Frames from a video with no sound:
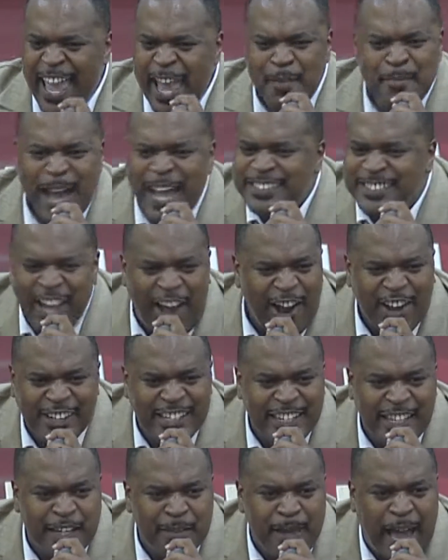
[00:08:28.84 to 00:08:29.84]
Am I
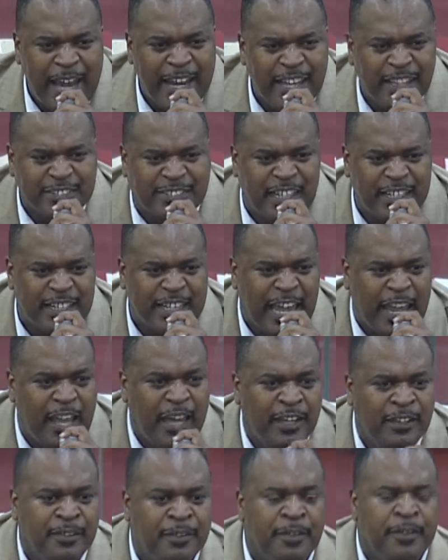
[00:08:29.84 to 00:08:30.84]
talking to anybody else here today?